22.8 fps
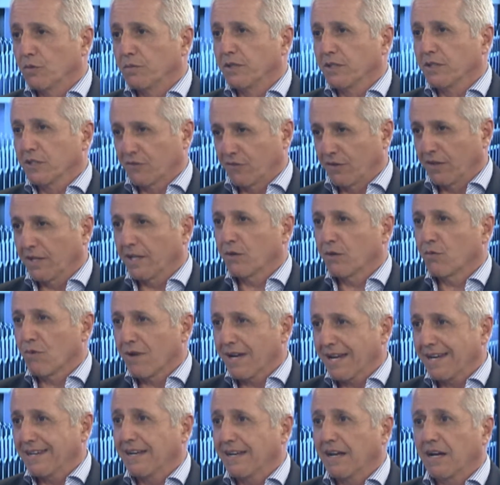but it's fairly
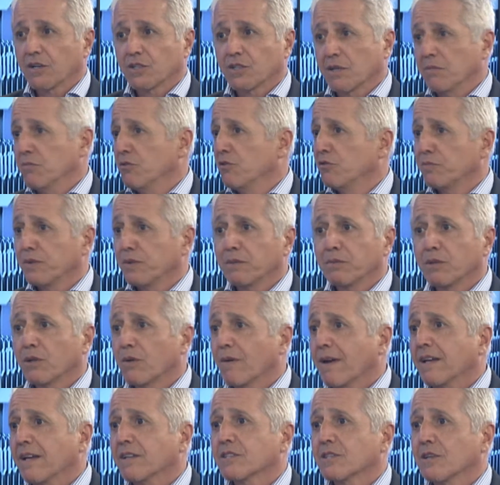rare now because they move people
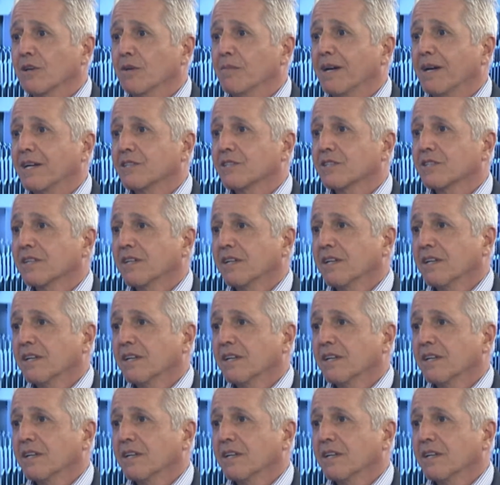around so much.